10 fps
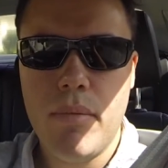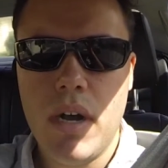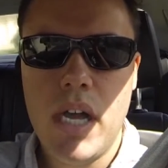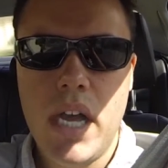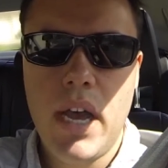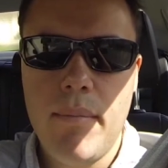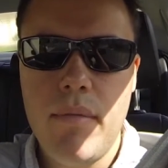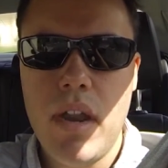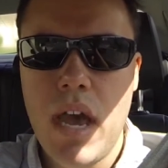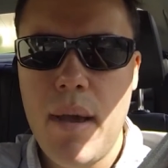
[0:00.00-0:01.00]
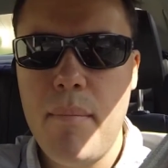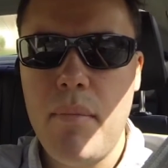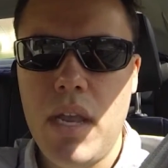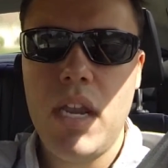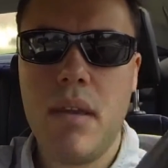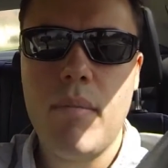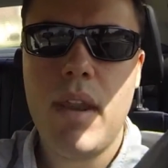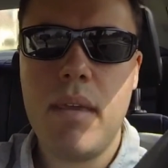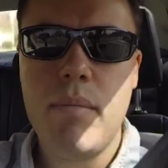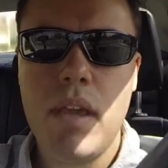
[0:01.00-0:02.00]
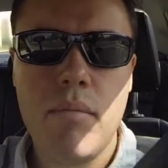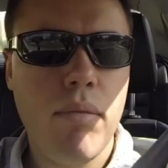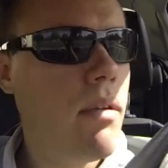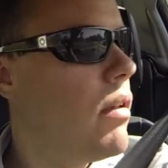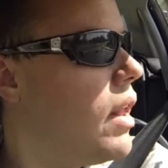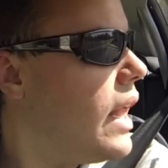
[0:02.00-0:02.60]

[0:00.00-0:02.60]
but I'm not meeting many people